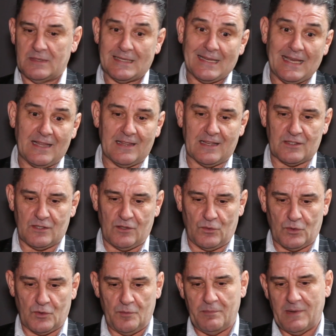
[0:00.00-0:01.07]
Again, that's
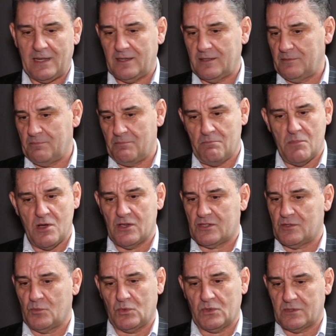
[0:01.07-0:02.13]
sort of good money.
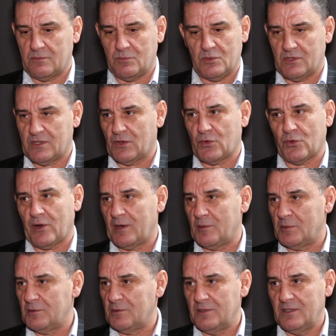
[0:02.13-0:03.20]
Merson was
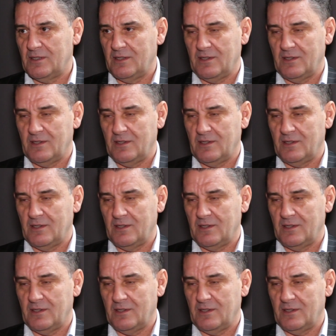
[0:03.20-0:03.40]
incredible.